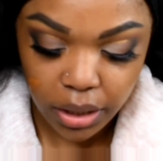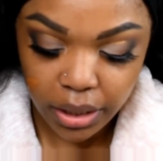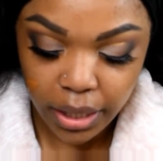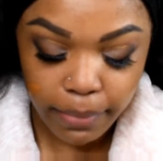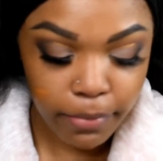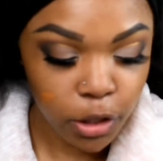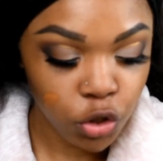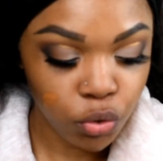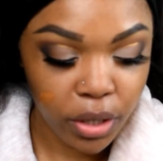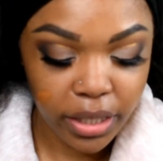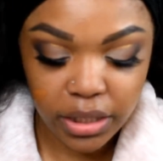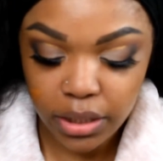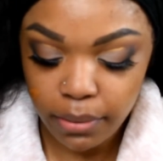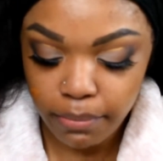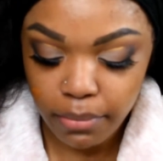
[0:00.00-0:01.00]
let me try
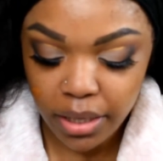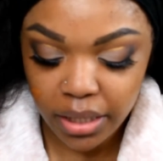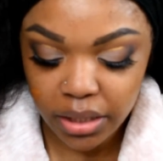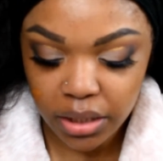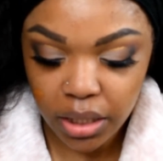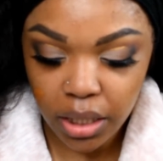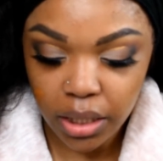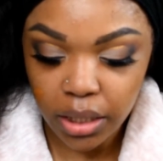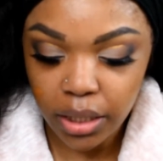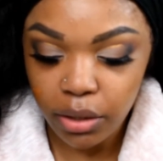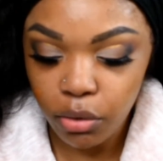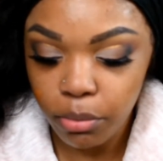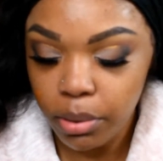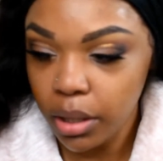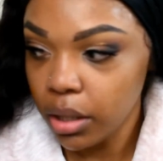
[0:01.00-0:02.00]
to mix a
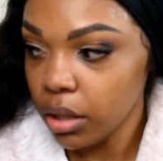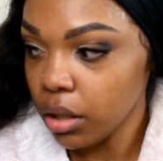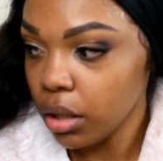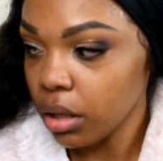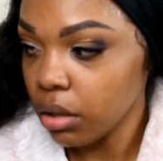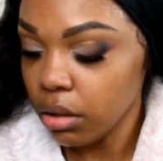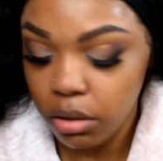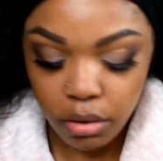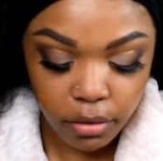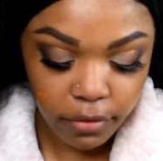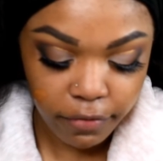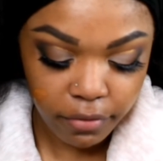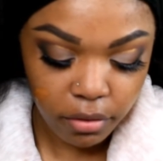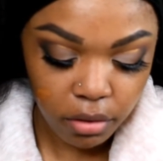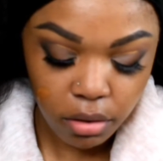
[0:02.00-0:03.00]
little bit
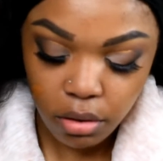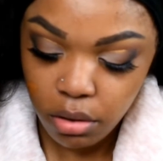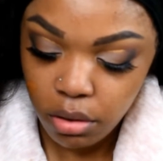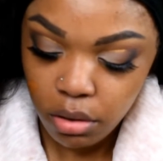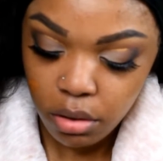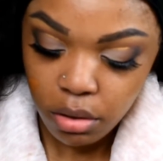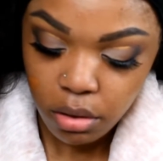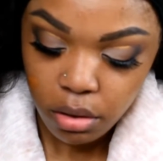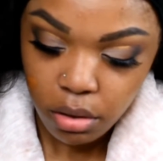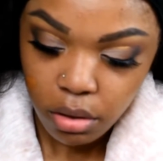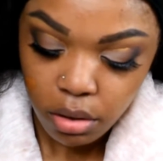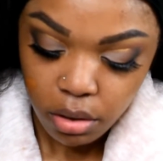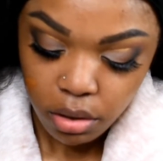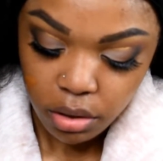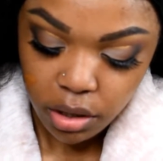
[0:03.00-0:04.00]
of
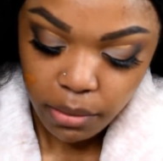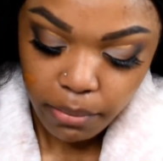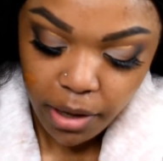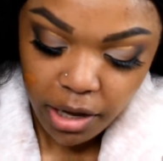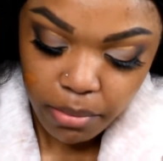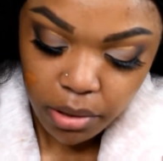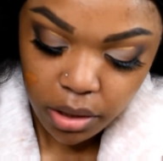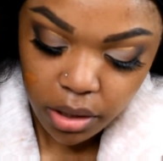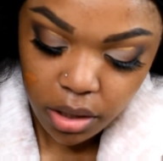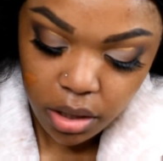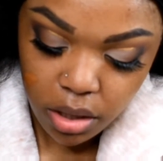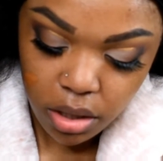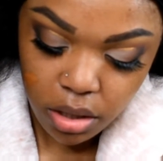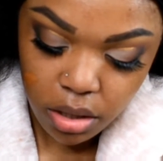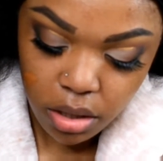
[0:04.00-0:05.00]
the
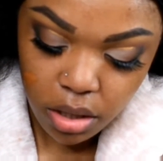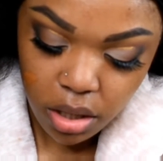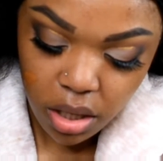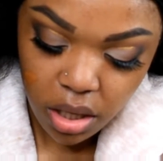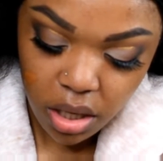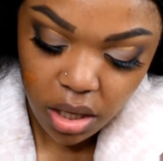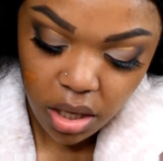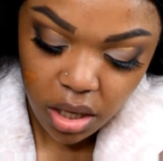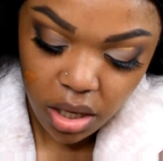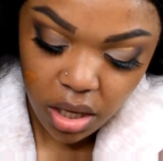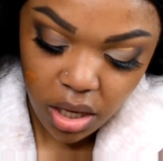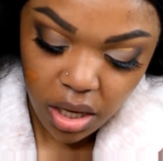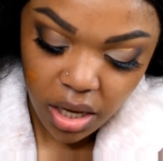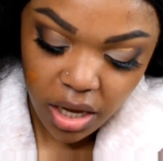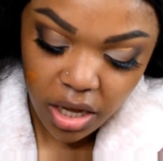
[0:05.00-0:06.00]
Maybelline
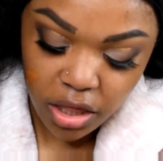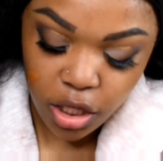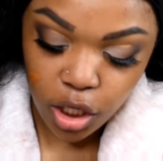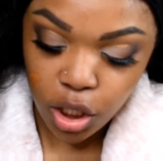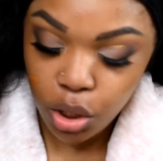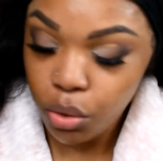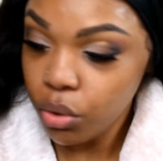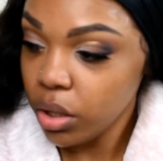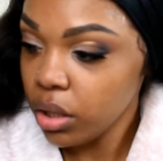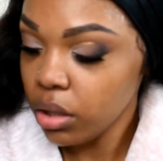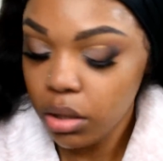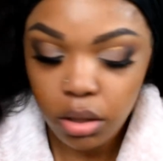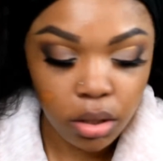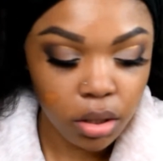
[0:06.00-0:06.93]
and the Huda